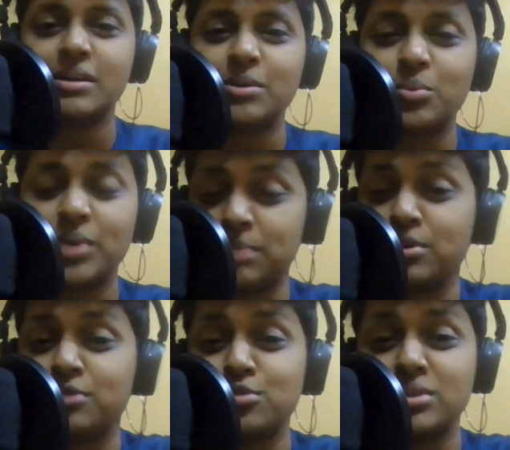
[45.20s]
Well,
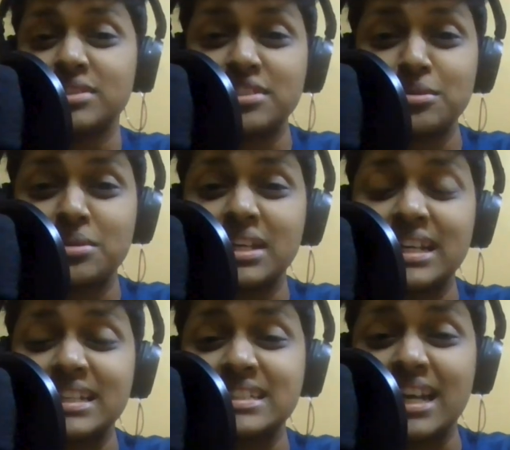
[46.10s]
but to listen to the
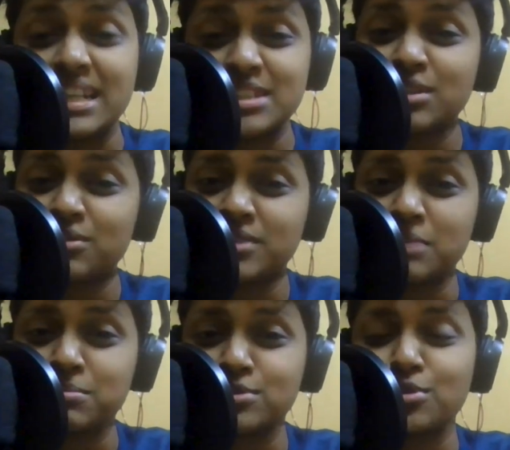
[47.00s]
entirety of the
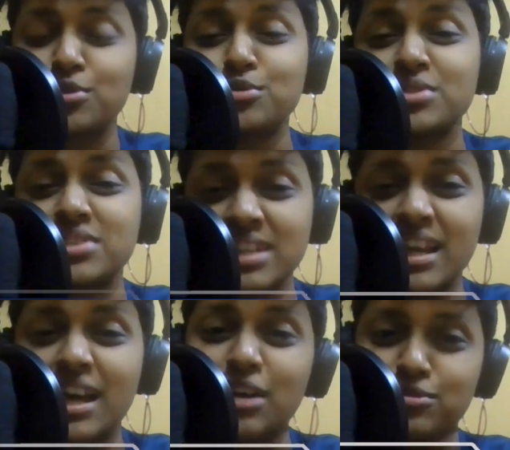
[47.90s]
episode, you still
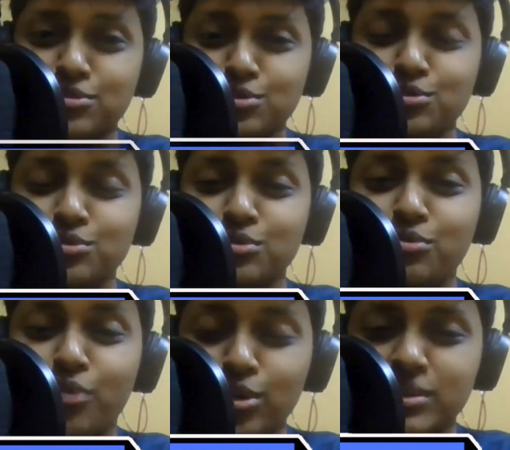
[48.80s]
have to
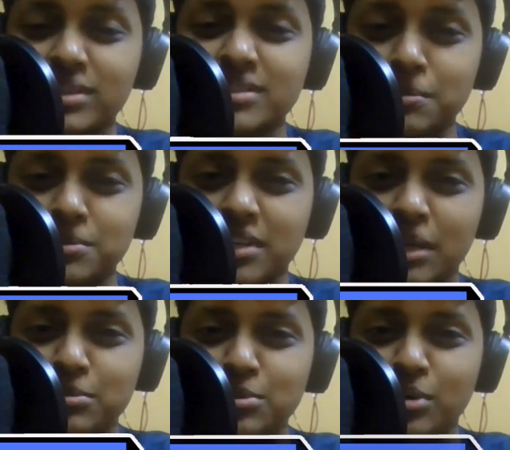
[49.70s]
follow and
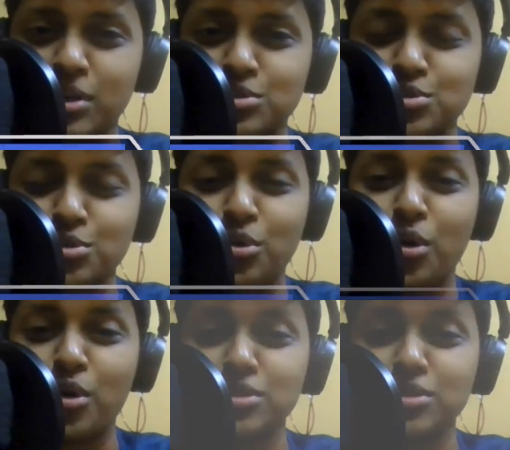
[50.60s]
subscribe to our show on the